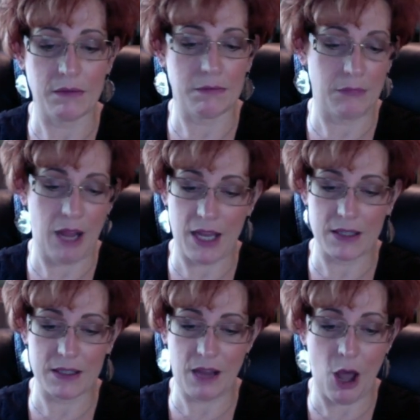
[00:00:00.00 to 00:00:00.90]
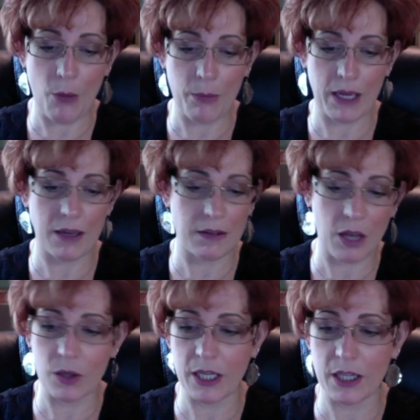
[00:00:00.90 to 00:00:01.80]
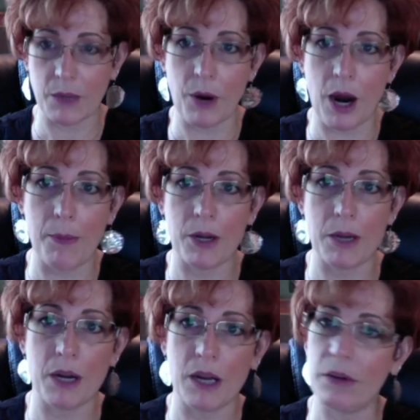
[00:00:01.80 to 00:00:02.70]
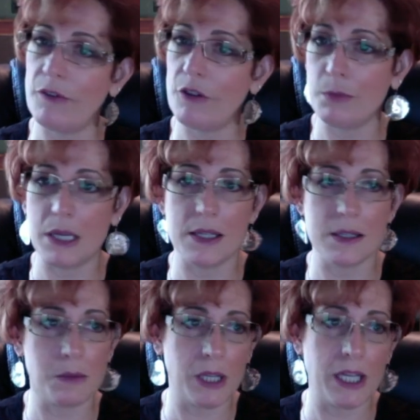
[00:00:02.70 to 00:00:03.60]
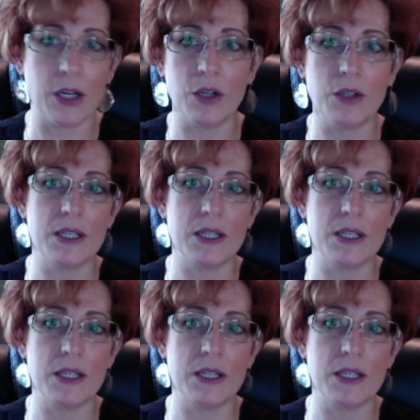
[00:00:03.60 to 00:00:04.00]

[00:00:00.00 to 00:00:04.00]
has helped me not only get the property, but he referred me to some cleaners.